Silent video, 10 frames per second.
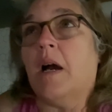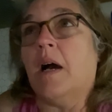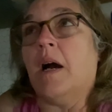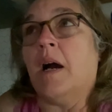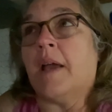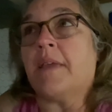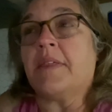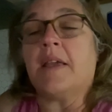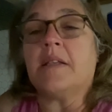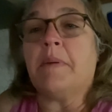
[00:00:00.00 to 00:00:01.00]
I
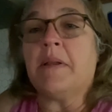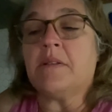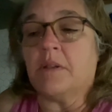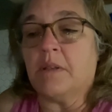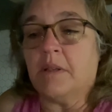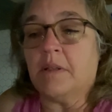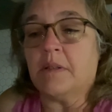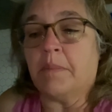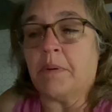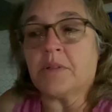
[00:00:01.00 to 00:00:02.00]
think it depends on
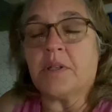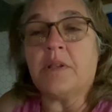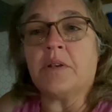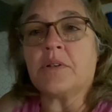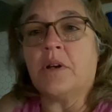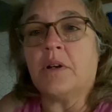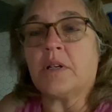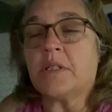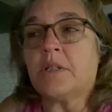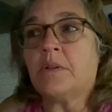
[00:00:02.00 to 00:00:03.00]
the person that you're
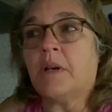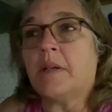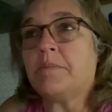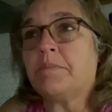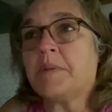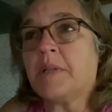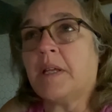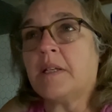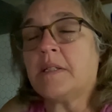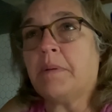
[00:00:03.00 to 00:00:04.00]
talking to. I
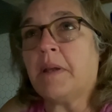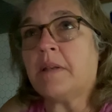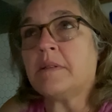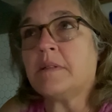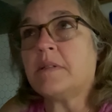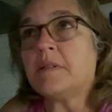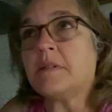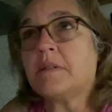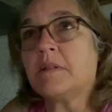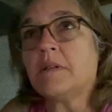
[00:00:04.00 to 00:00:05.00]
think it depends
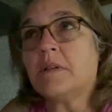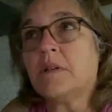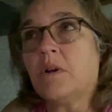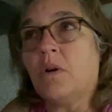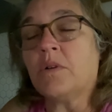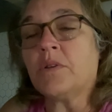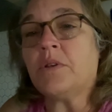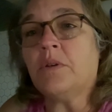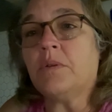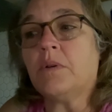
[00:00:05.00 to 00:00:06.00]
on
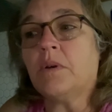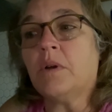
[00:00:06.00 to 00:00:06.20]
you.